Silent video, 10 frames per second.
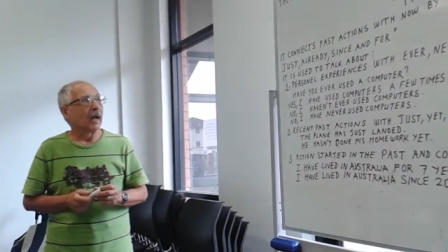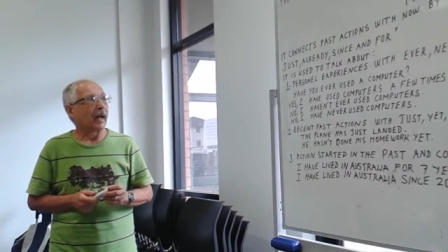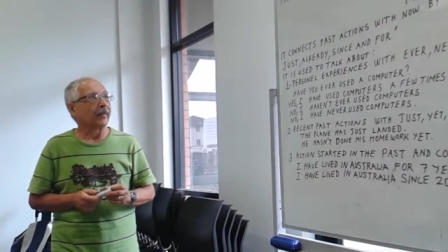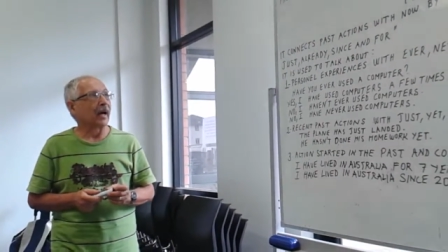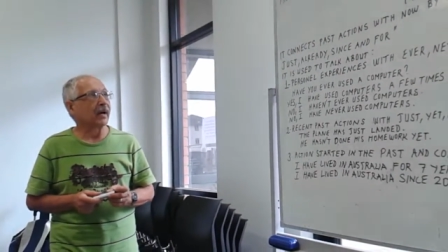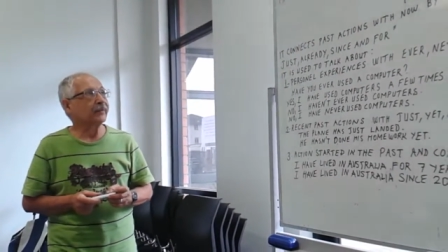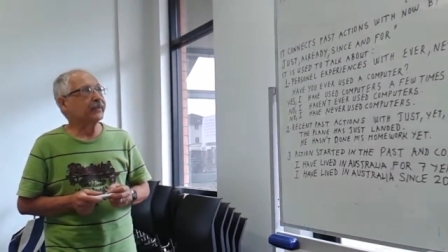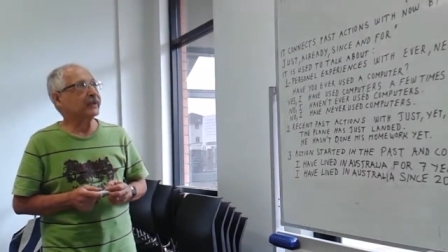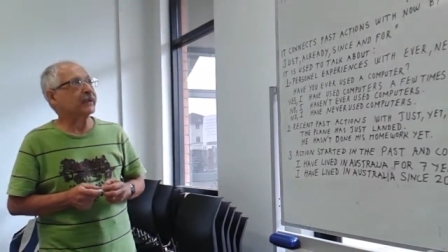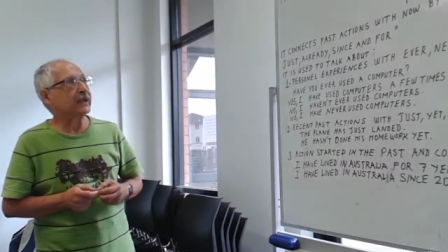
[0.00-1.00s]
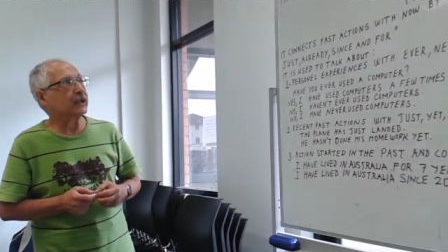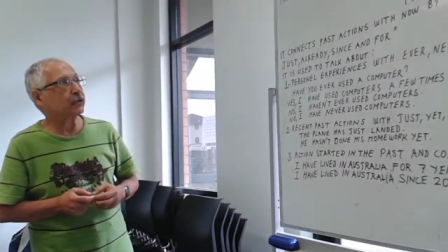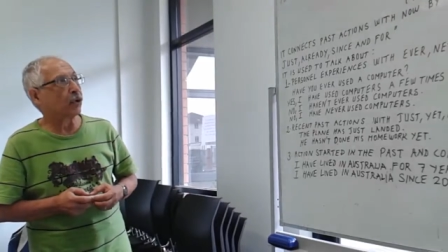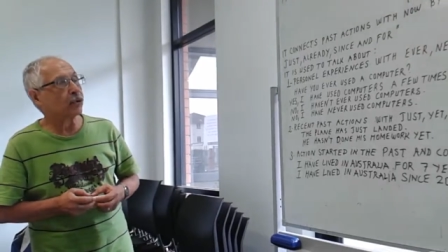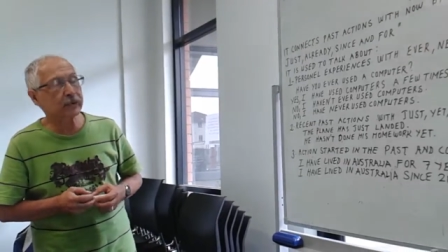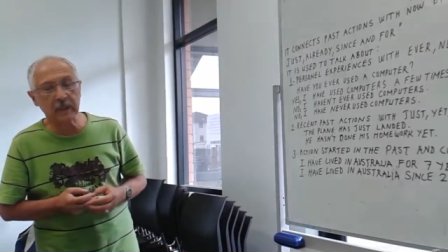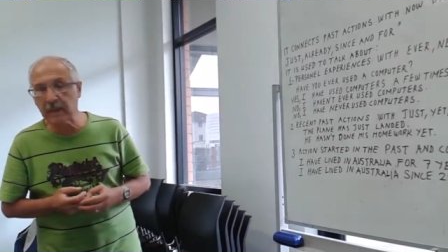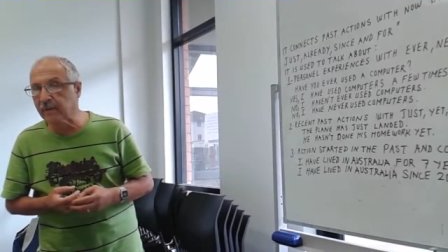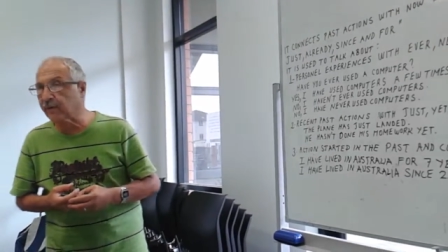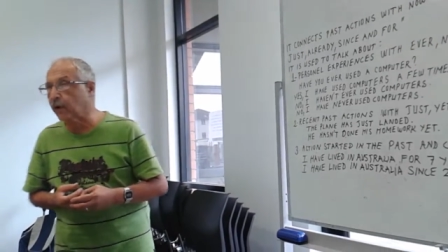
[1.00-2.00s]
And after these
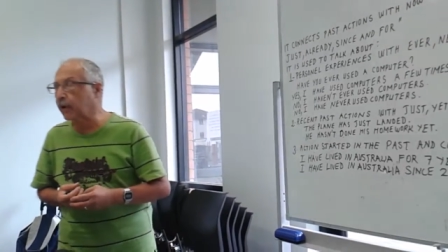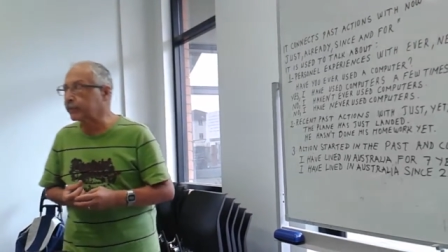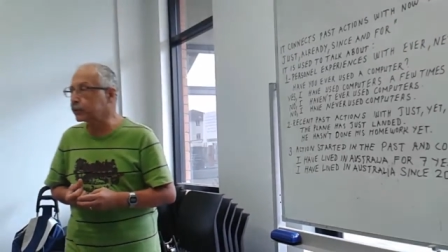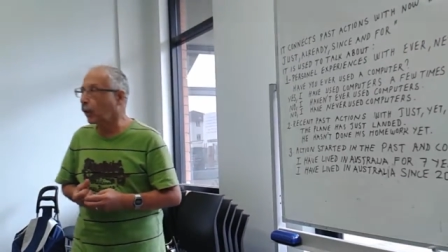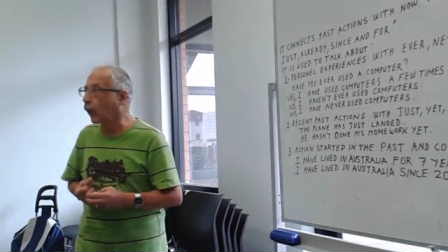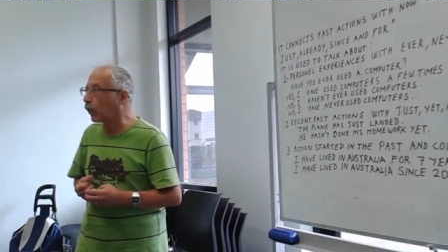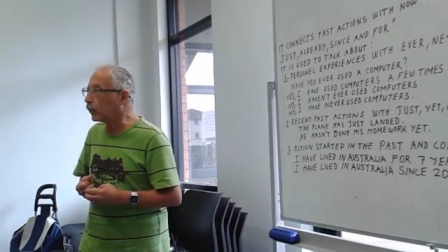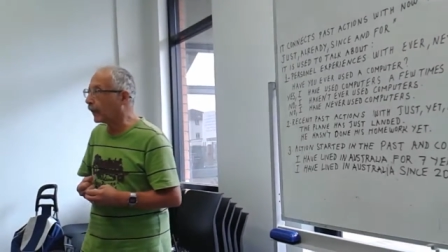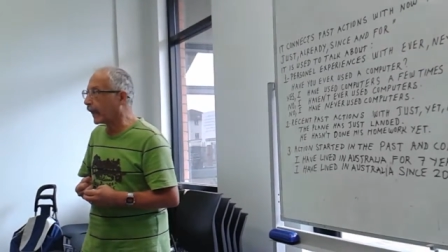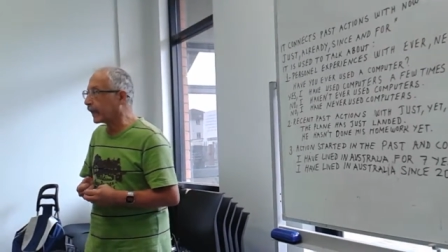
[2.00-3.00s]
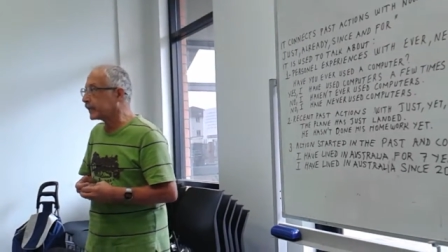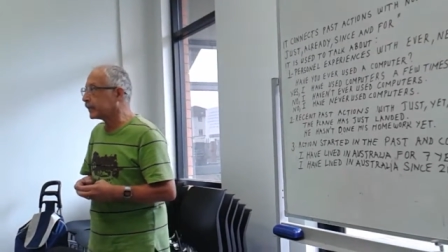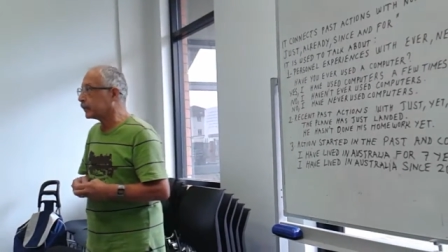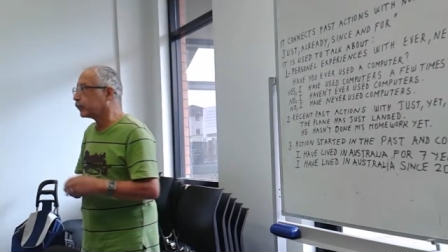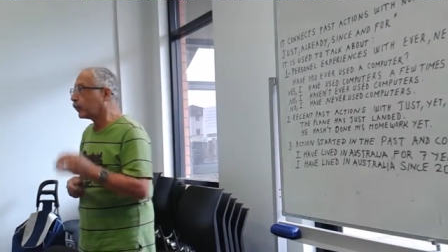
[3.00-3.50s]
auxiliary verbs, always the